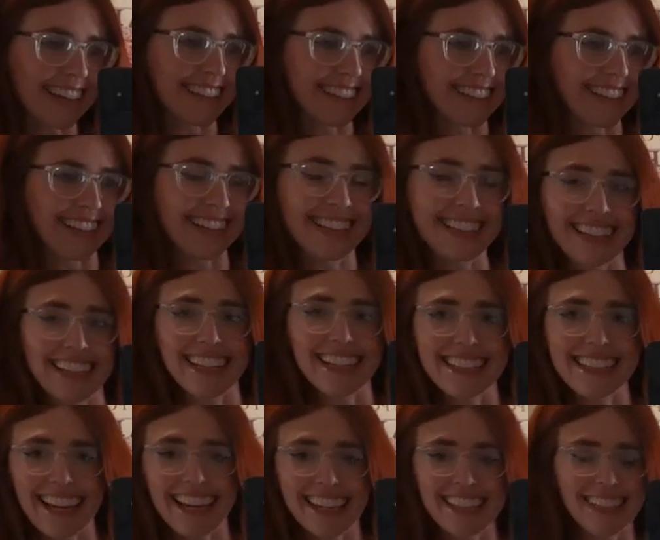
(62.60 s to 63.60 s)
And it's
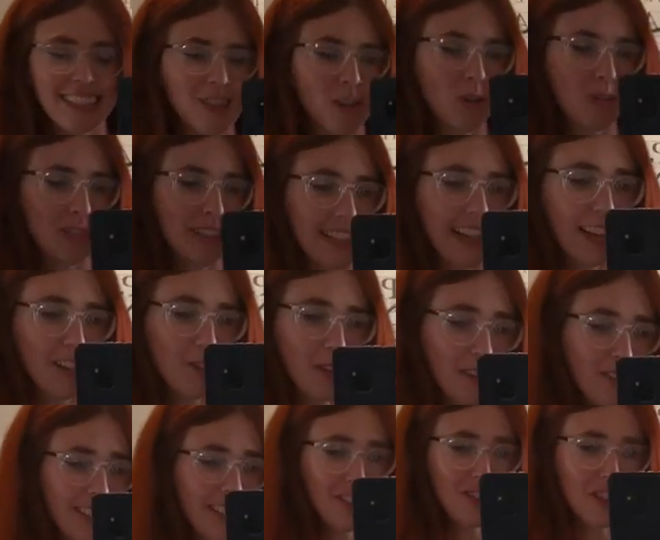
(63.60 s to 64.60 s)
insanely cold today, so
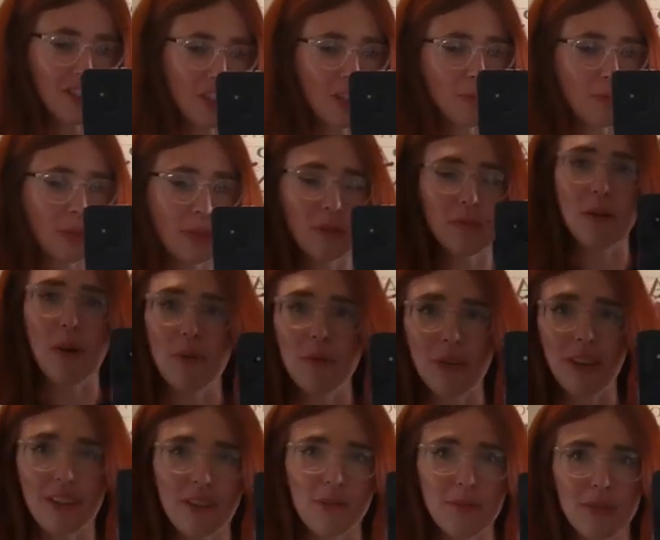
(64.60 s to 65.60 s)
I've literally just put them
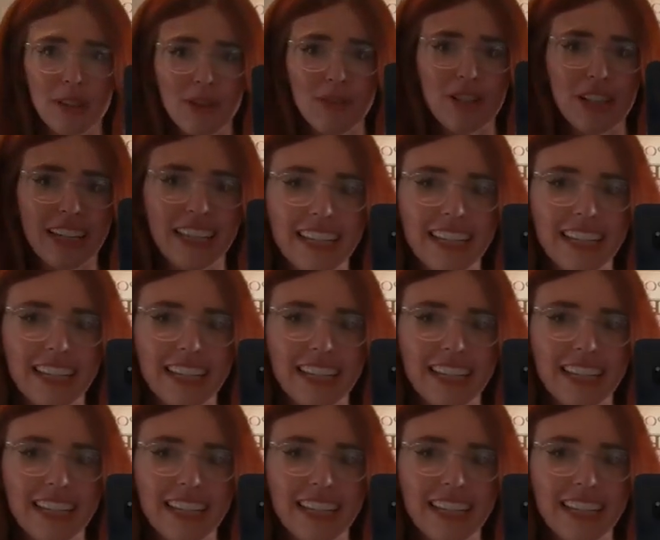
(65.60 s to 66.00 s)
on with some blue